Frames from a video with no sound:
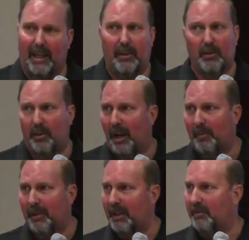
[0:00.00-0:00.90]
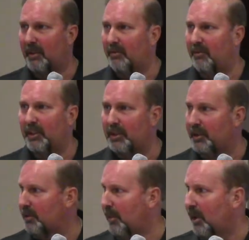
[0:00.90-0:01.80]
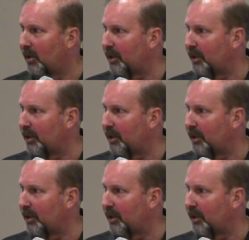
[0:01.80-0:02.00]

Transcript: I don't know how many inventions Paul